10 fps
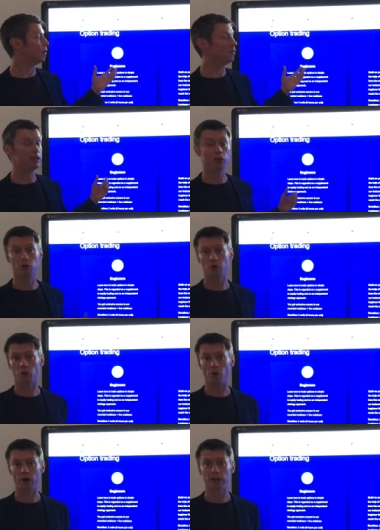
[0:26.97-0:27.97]
video
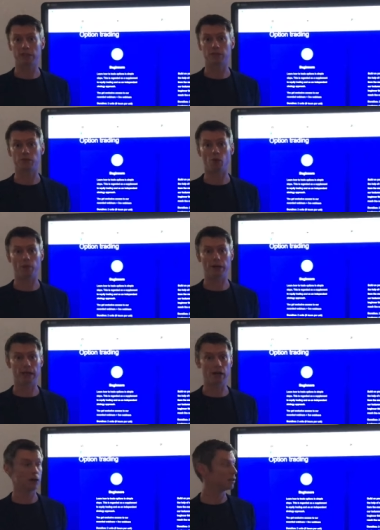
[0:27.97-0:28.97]
tutorials for
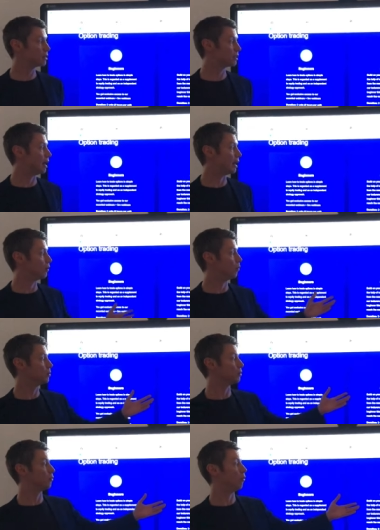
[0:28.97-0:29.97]
beginners and
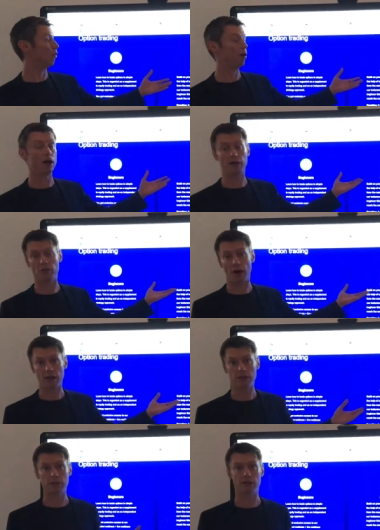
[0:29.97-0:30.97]
also for
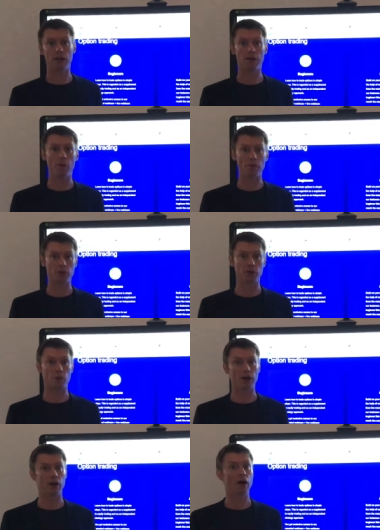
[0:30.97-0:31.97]
advanced option
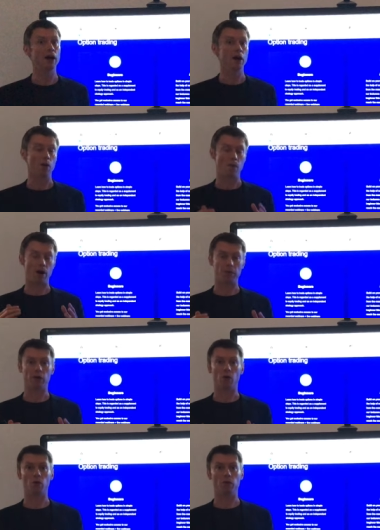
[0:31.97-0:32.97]
trader, where we
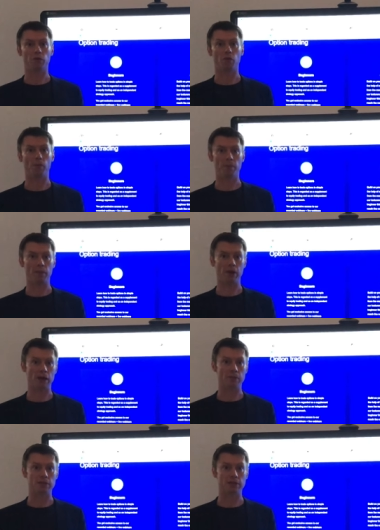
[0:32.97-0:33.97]
go from
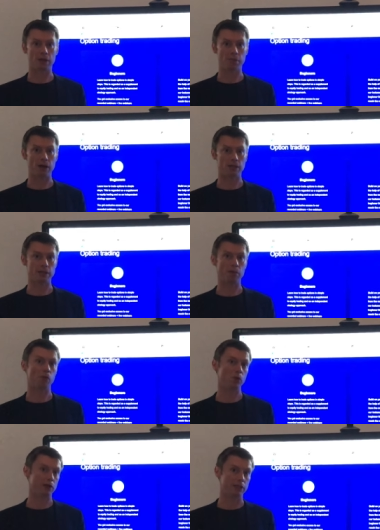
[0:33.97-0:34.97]
step by step
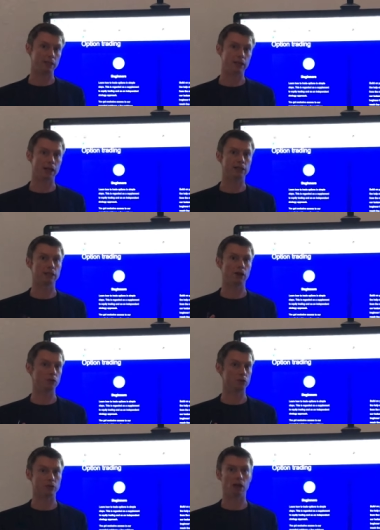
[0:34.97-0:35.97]
all the details how
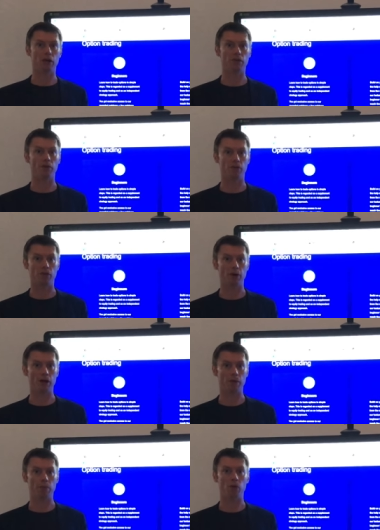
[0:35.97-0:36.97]
to start with
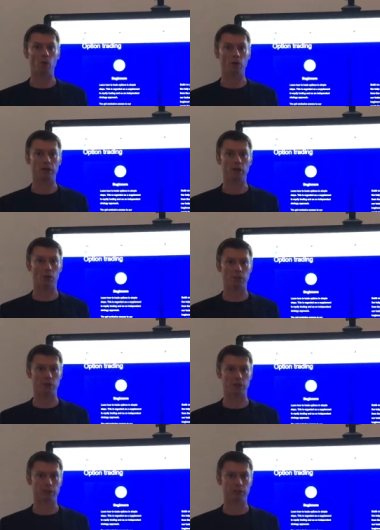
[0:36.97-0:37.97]
all the
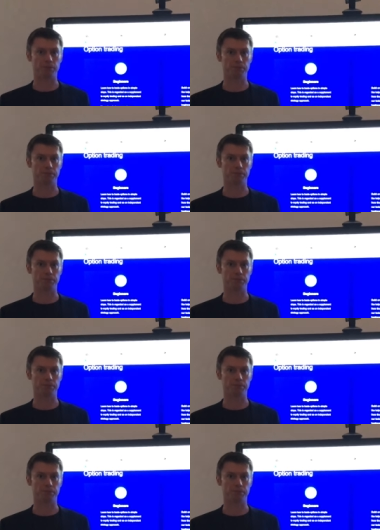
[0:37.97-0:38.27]
options.